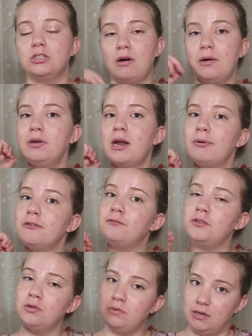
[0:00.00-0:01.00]
So I went up a
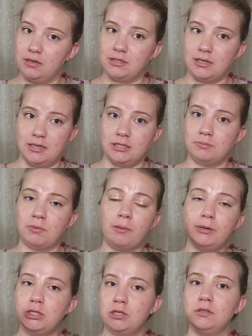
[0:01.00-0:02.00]
few needle sizes,
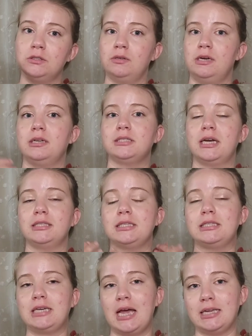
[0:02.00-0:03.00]
probably 2 or 3 needle
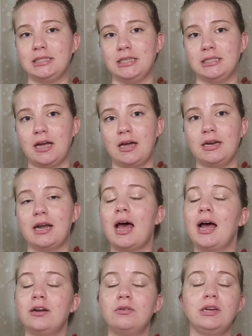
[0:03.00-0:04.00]
sizes to cast this on. And
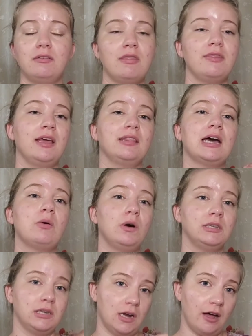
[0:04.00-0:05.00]
I don't even think that
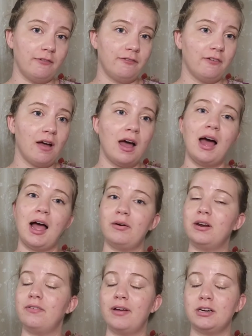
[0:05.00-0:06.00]
was enough. I
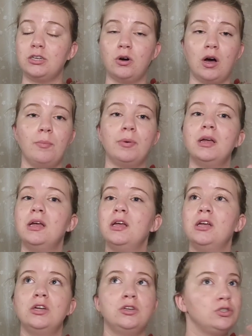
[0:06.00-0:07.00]
would have had to go up
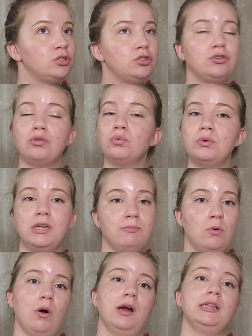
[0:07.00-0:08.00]
3
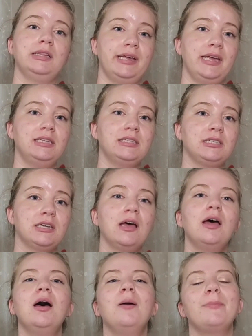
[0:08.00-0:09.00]
more at least,
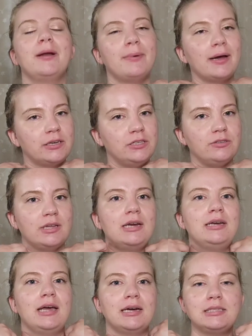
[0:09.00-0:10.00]
but I'm not going to do that.
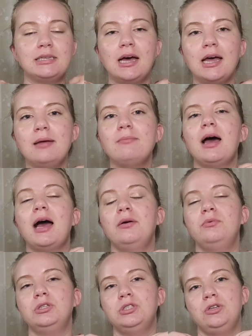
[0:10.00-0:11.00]
Next time I
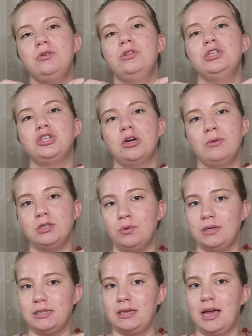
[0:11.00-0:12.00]
will do the German
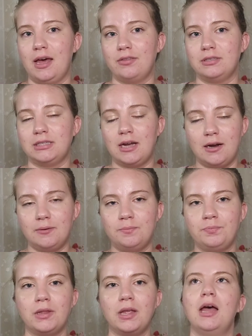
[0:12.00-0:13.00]
twisted cast on.
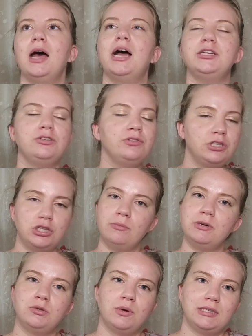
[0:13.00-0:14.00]
I do the
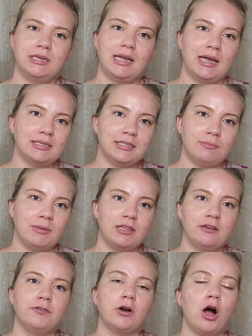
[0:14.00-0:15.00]
German twisted cast on
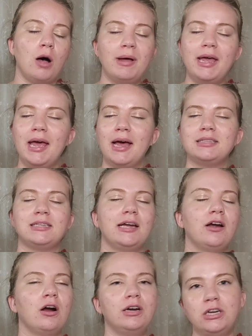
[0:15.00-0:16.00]
method for all my hats.
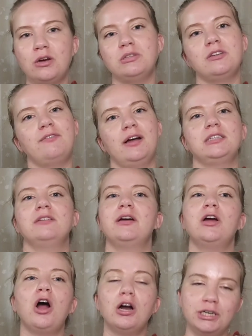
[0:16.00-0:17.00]
I already know it's effective.
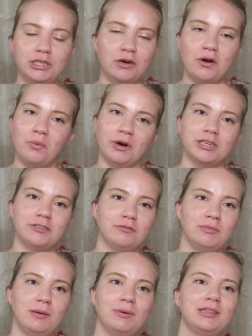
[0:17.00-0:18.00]
I already know it works for
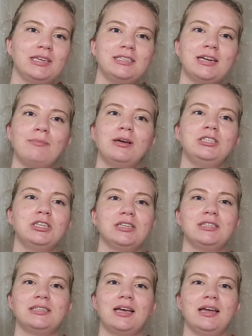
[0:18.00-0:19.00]
me, but this time I
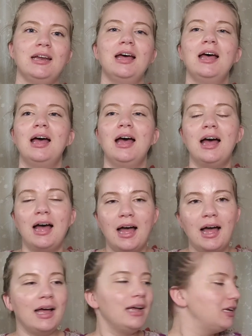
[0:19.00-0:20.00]
just said,
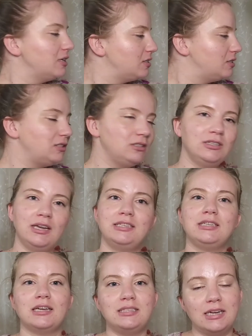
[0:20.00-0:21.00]

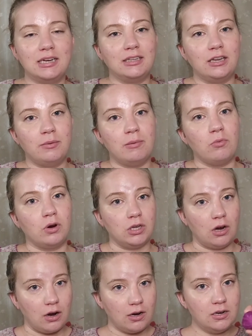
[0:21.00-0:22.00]
it does take a little bit more
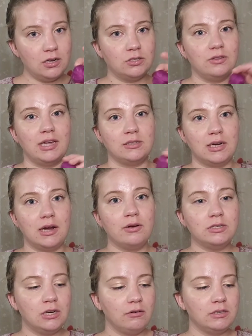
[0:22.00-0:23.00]
yarn. So that's what I
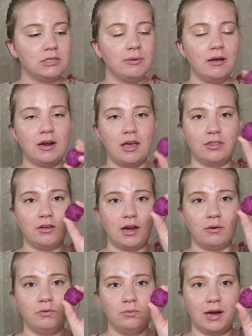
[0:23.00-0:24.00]
was nervous about. I thought
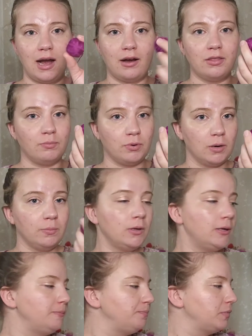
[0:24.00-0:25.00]
I would run out of the
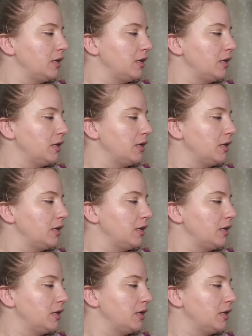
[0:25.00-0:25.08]
purple.